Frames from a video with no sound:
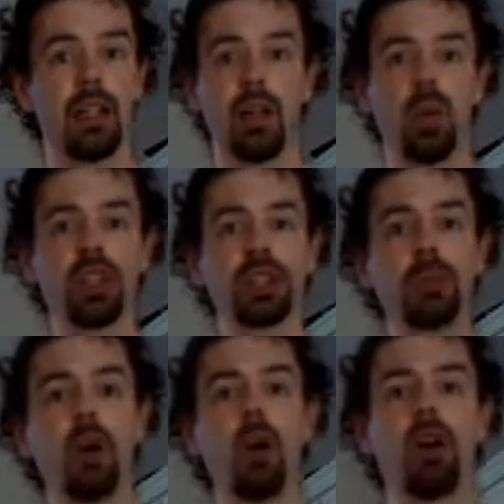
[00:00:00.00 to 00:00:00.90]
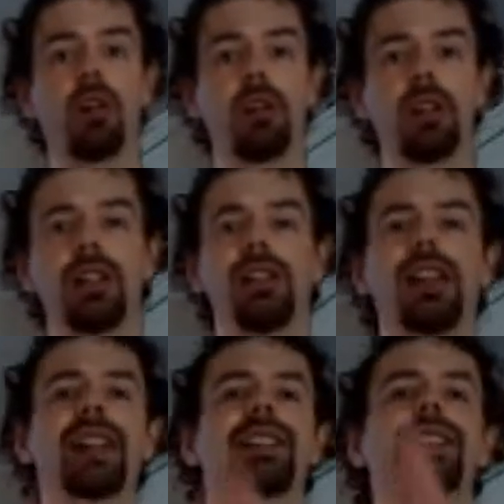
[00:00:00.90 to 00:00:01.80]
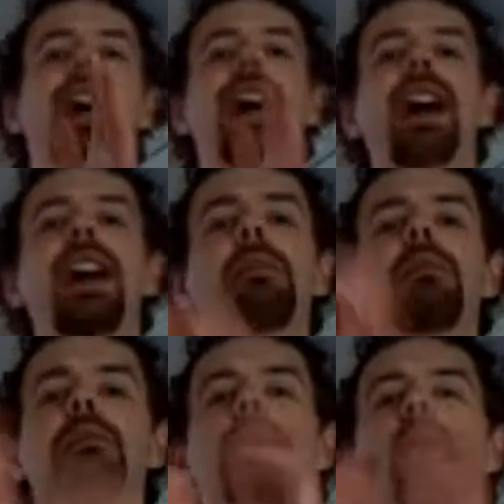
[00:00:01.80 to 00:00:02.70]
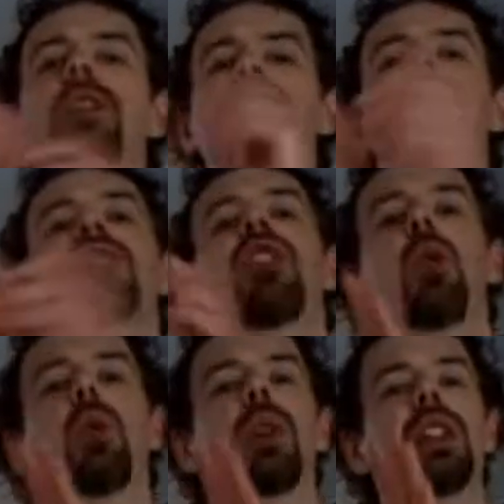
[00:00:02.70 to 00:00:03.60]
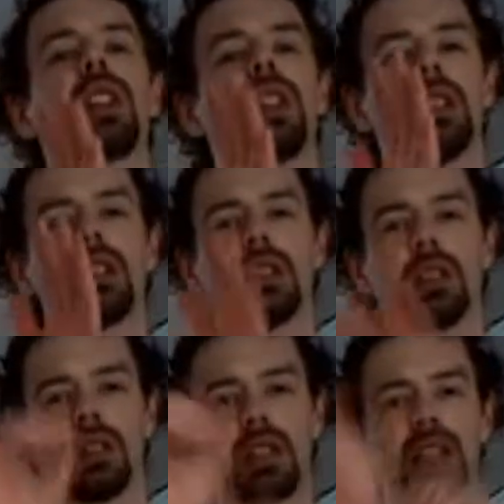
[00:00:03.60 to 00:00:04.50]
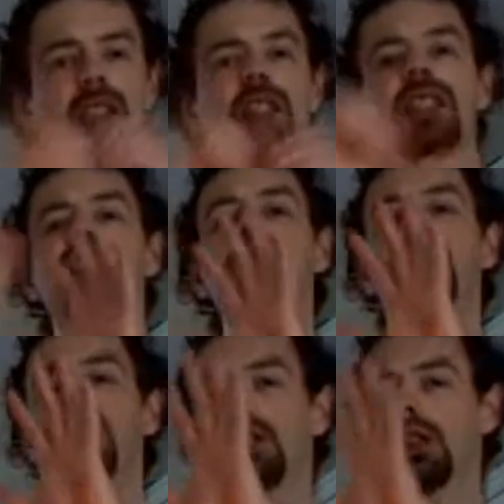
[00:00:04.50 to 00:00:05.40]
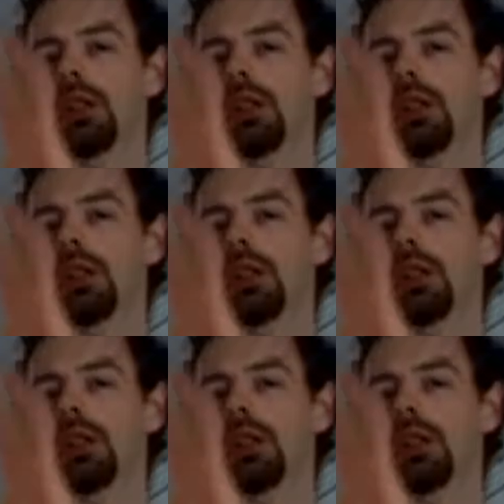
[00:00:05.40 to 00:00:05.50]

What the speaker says: once more, let time move us forward into the future.